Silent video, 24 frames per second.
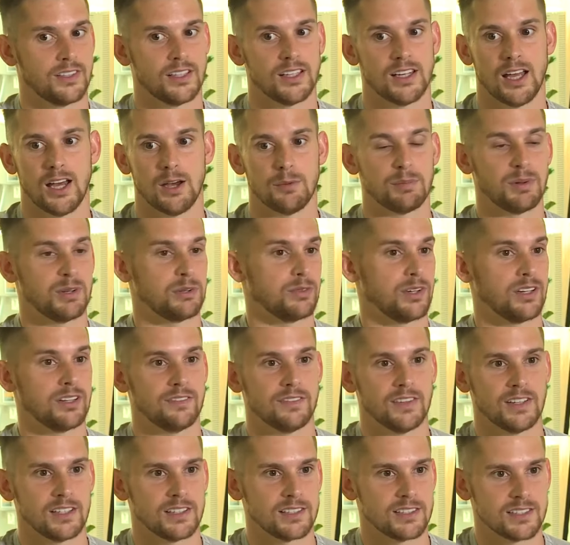not been
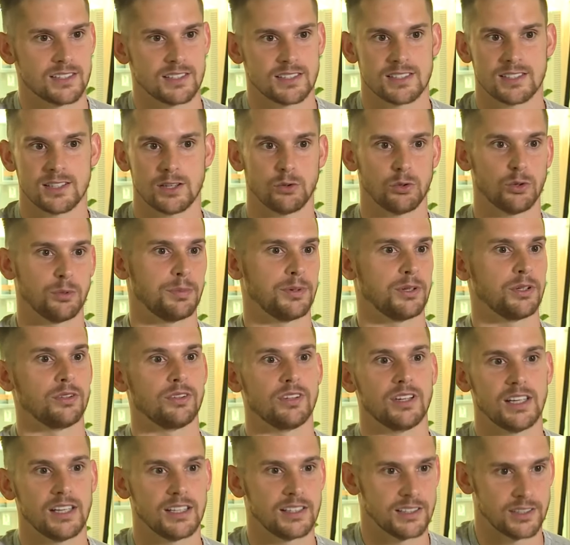renovated since they were
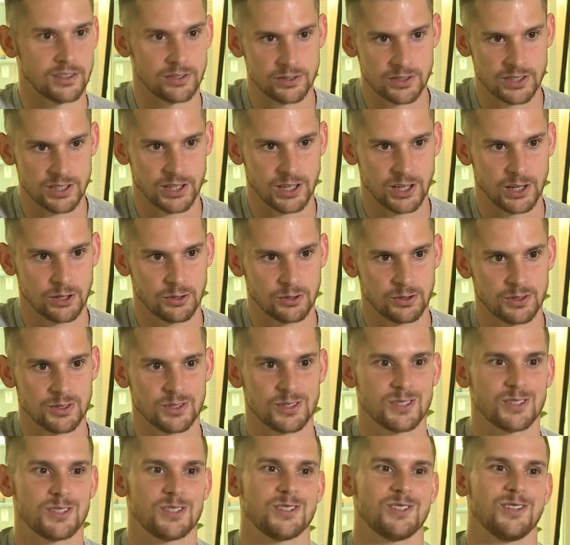built 80 years ago.
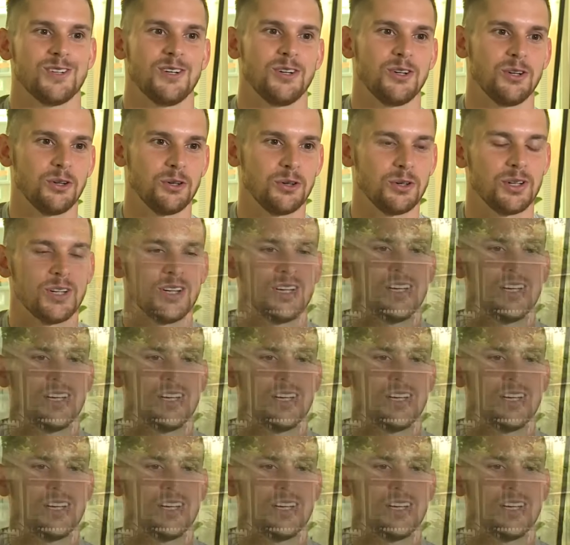So